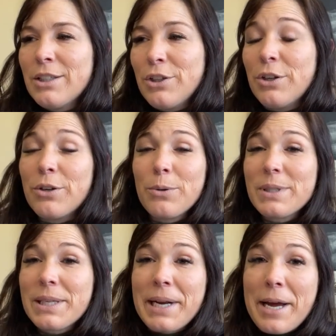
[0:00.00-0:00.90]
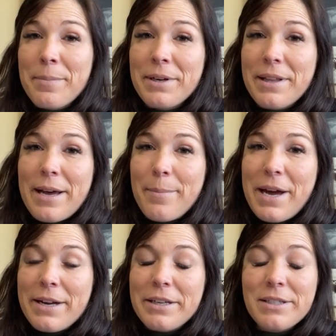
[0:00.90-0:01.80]
you don't know what's going to happen to that
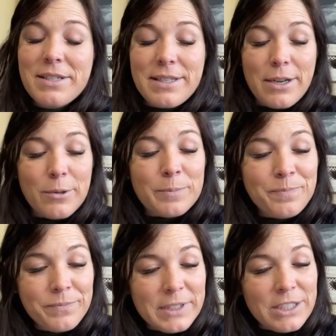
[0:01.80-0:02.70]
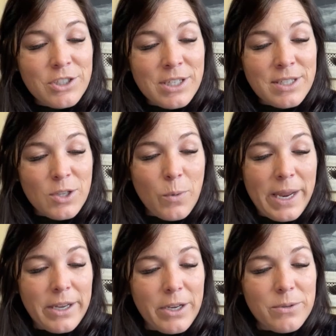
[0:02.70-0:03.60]
package. So it's just the
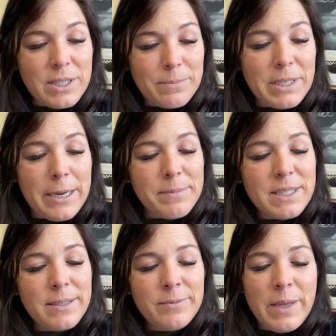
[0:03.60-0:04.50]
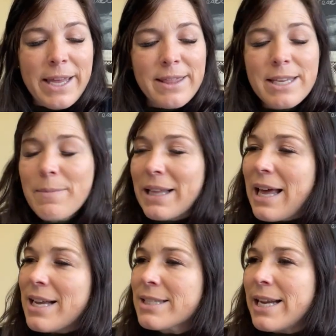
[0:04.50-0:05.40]
way it goes sometimes. And then my
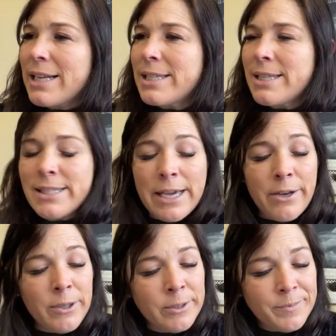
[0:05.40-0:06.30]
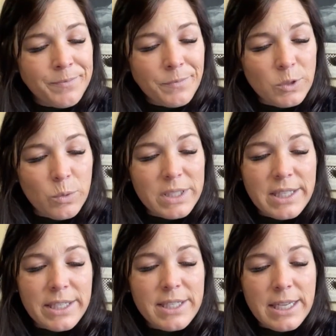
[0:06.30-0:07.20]
last Etsy sale was
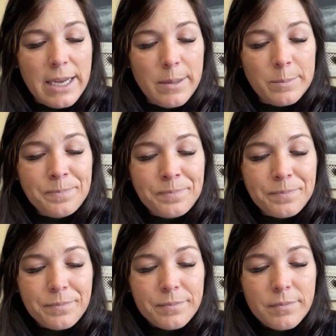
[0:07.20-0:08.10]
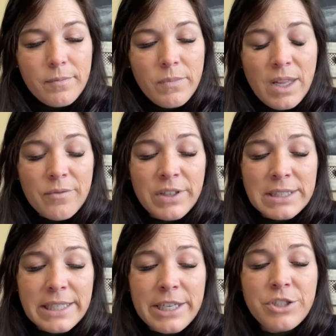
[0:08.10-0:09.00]
this um,
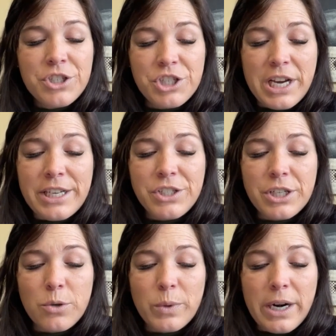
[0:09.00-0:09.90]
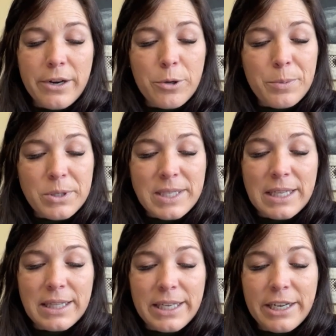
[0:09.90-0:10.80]
vintage J. Jill
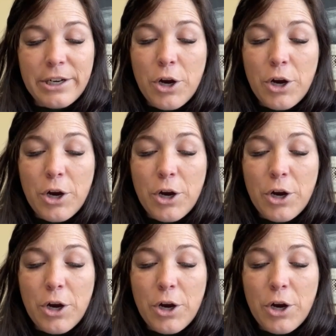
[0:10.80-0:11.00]
100% linen